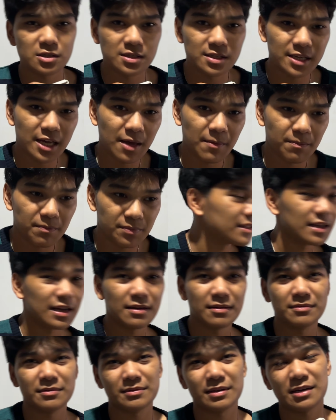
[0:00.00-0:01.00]
to skip,
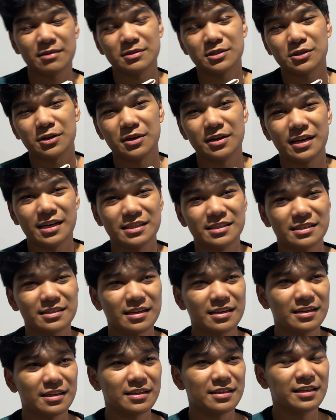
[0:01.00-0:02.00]
I'm gonna show you guys
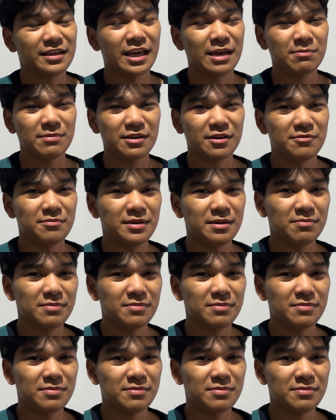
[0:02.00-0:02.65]
the gameplay of me